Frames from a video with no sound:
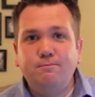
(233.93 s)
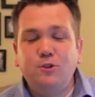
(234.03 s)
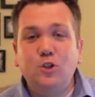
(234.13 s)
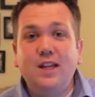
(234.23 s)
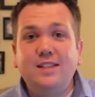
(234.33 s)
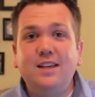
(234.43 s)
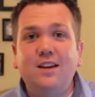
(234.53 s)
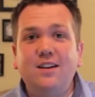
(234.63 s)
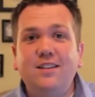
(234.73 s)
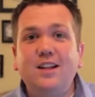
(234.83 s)
So that's
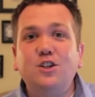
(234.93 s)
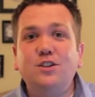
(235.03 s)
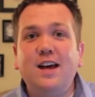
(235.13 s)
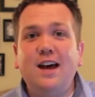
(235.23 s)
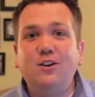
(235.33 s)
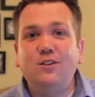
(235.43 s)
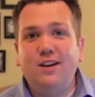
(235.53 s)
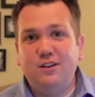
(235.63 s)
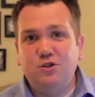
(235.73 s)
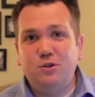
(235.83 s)
it. That's your title
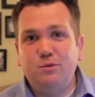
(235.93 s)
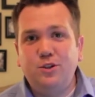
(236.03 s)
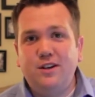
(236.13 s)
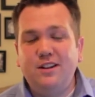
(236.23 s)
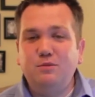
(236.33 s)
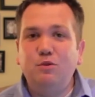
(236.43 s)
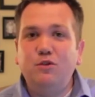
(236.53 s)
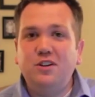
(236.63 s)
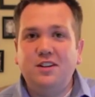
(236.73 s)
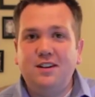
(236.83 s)
and description. Let's move
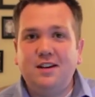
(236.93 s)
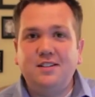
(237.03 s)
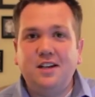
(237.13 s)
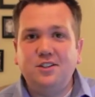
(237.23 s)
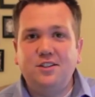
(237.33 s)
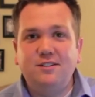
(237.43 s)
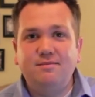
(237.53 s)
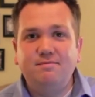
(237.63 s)
on to the next section.